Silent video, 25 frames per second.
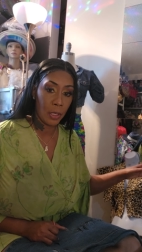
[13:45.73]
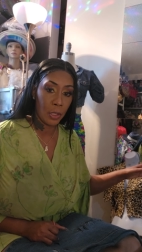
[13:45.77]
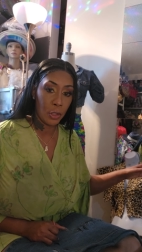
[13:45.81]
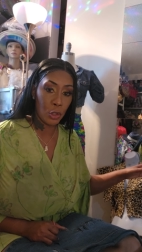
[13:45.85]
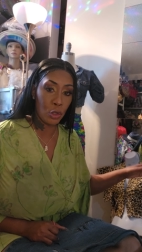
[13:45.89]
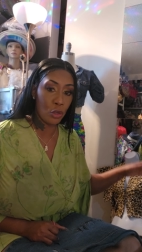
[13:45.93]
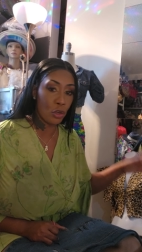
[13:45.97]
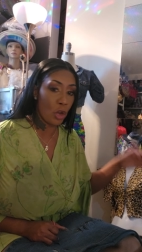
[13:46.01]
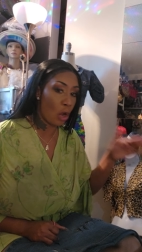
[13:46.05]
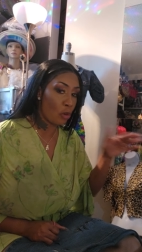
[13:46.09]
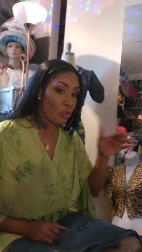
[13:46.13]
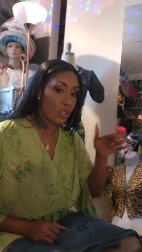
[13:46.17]

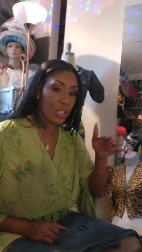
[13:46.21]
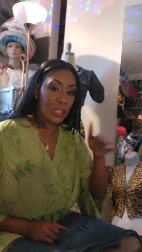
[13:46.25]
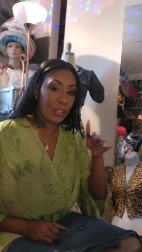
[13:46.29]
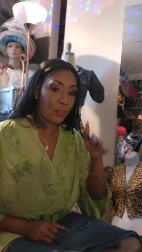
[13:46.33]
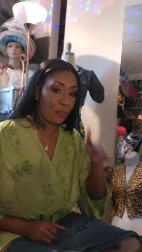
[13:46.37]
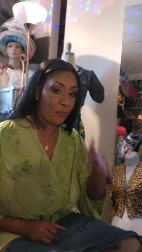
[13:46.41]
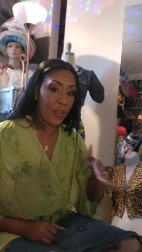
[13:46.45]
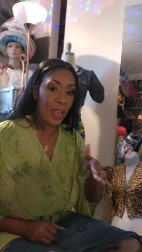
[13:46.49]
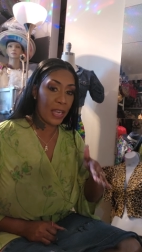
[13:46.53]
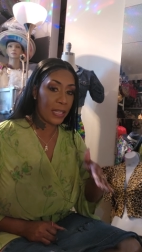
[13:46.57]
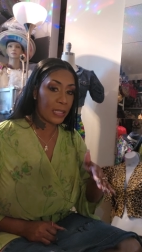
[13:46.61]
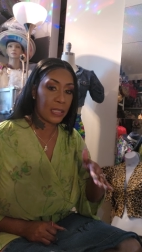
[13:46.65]
You don't
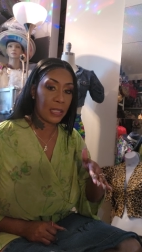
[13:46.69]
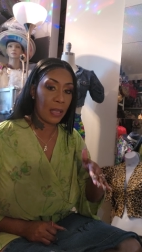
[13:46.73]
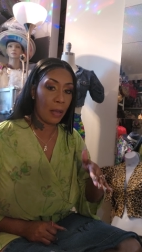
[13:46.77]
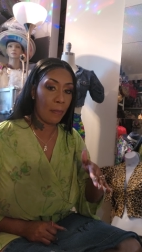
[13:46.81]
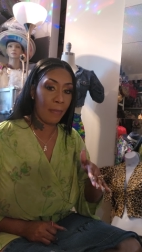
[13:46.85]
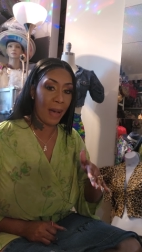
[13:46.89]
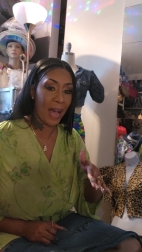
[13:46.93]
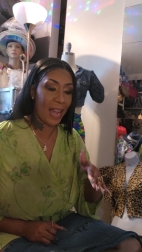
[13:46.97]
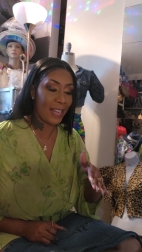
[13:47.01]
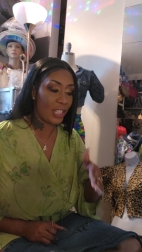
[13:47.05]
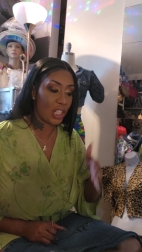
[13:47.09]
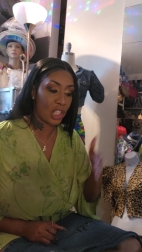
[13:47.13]
just fix
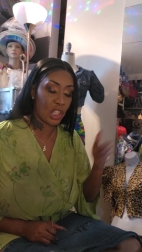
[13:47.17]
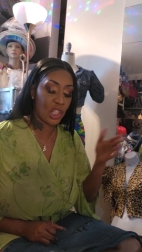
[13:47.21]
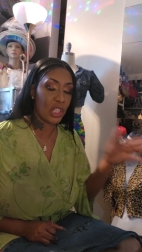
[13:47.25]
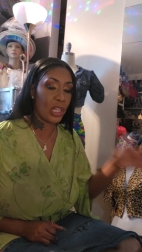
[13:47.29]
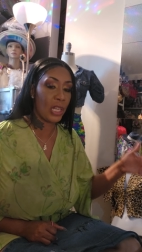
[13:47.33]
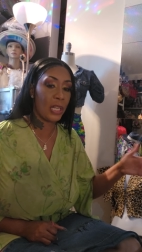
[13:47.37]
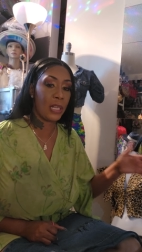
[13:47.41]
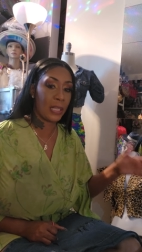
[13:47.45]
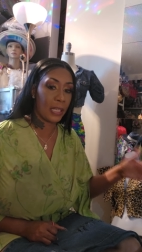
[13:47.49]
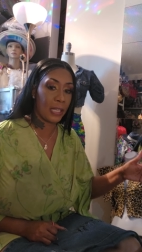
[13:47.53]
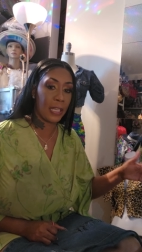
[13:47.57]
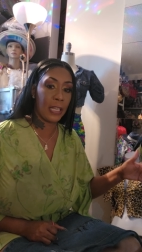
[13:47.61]
somebody's
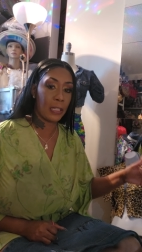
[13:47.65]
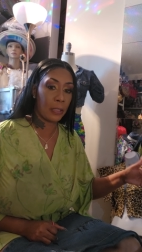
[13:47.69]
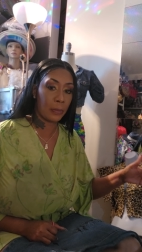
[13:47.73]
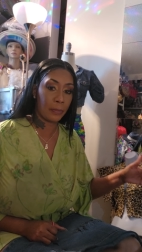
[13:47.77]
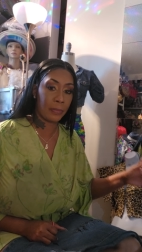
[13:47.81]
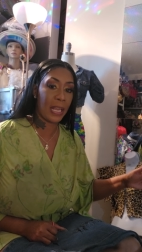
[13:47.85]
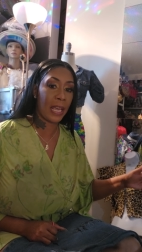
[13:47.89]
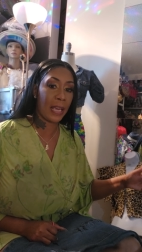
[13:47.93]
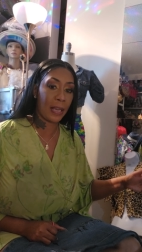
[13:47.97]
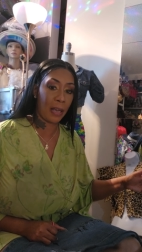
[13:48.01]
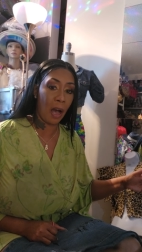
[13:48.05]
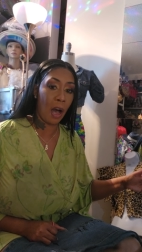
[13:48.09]
shit and get them
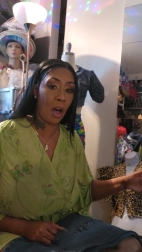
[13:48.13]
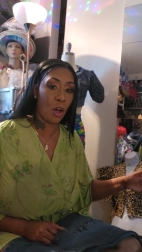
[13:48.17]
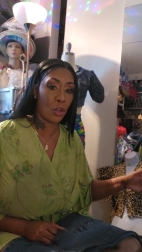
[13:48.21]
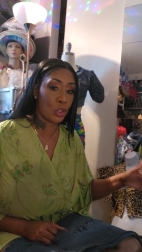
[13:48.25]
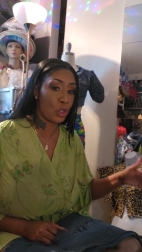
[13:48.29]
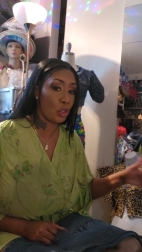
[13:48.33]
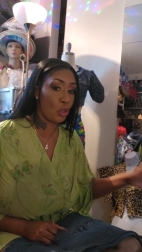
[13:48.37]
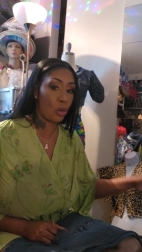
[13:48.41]
that cost.